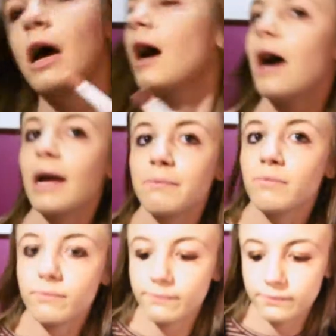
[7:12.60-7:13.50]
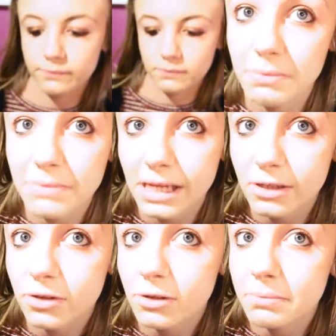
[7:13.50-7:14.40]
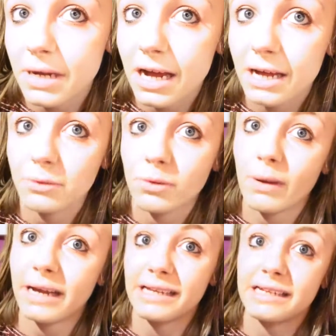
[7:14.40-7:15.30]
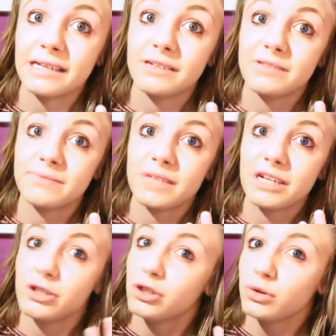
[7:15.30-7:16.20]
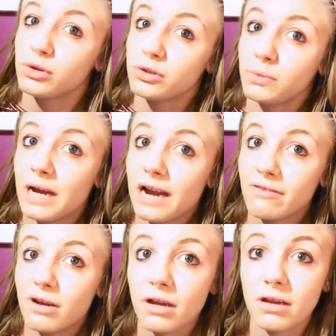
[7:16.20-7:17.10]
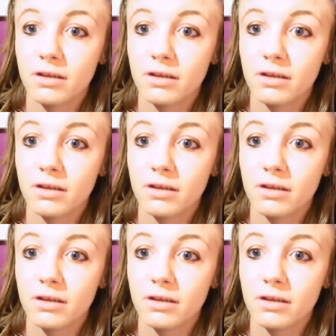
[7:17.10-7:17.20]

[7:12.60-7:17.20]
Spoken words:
the makeup, I'm quite a nude wearer.